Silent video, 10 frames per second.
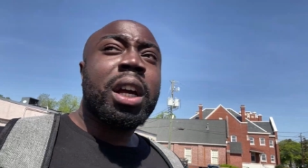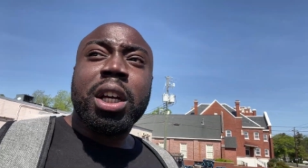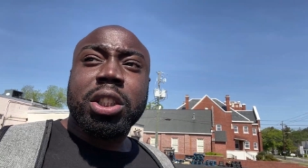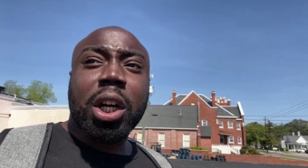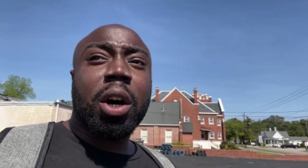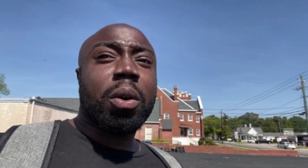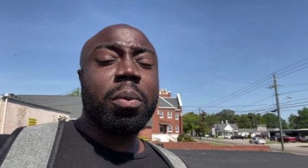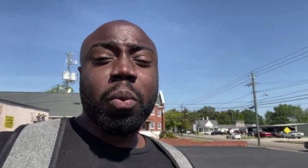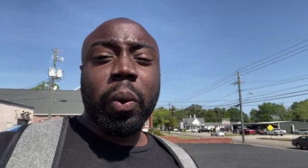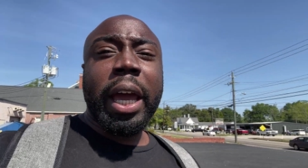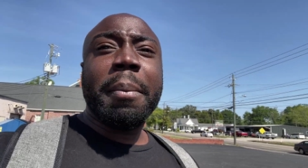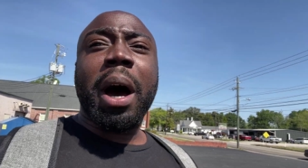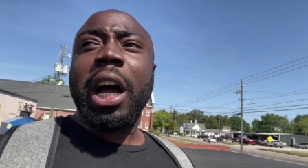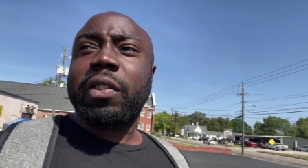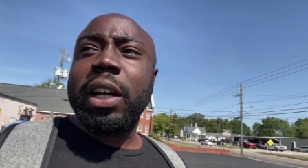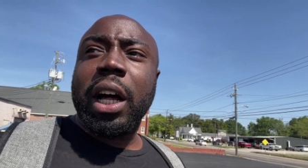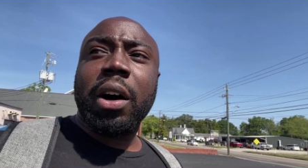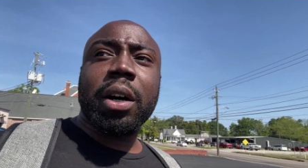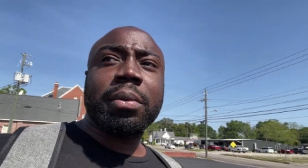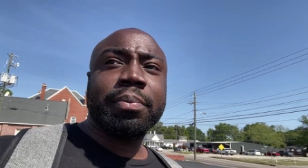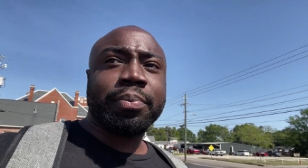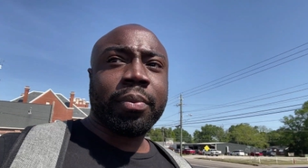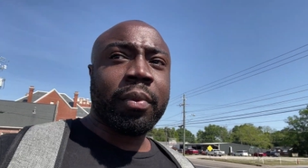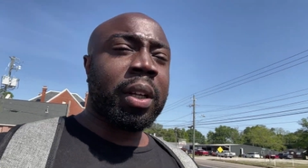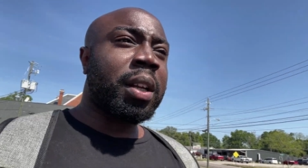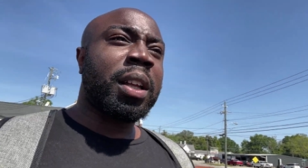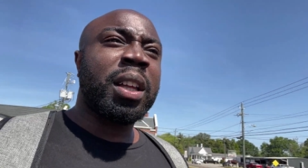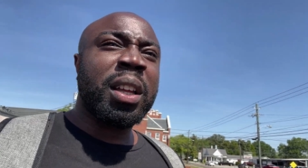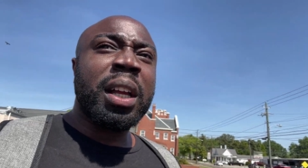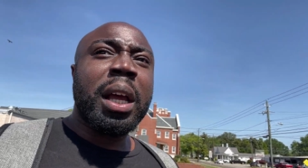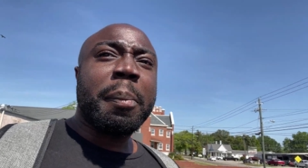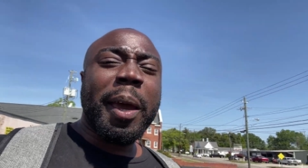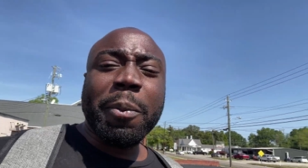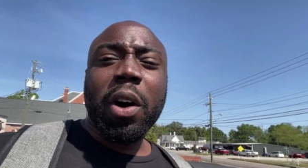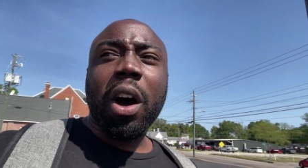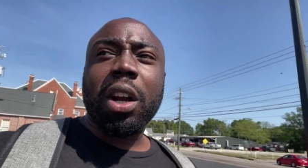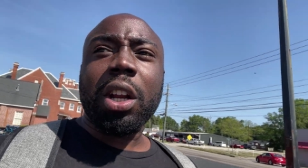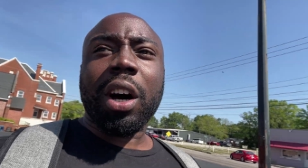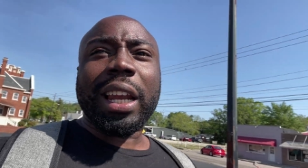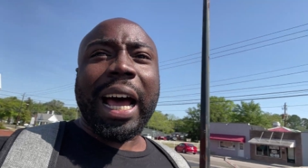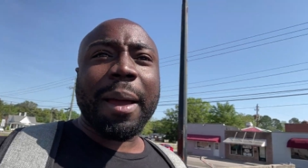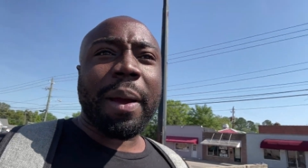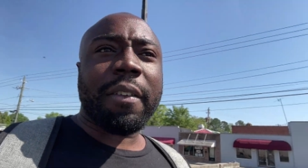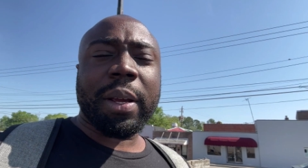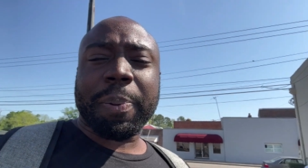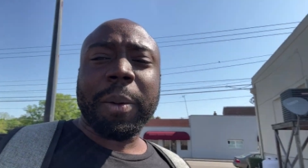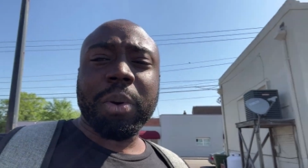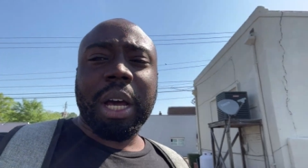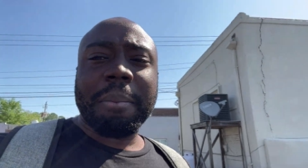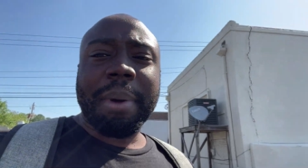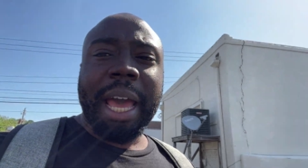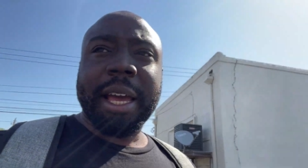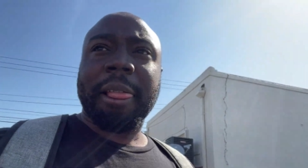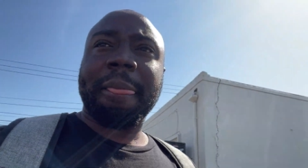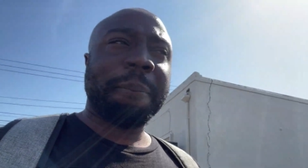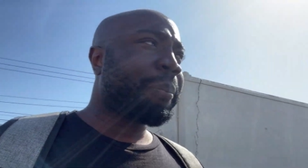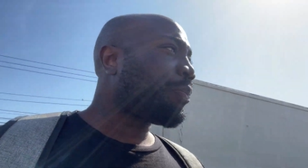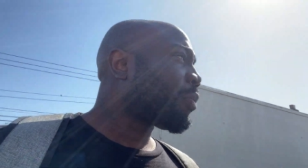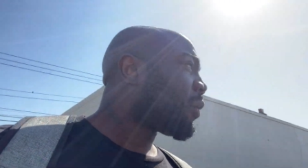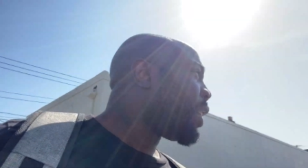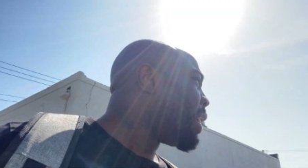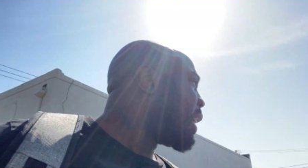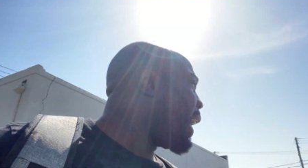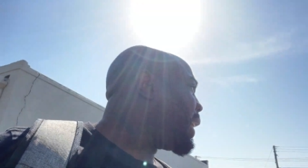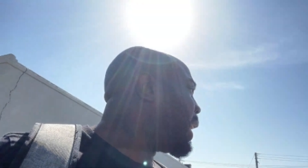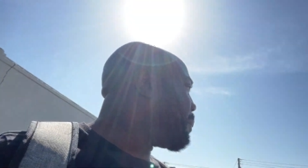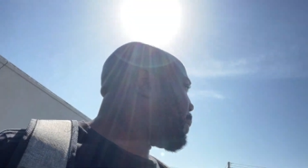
So we in Mar 3 Lower, people go to Law Library, people come back. And then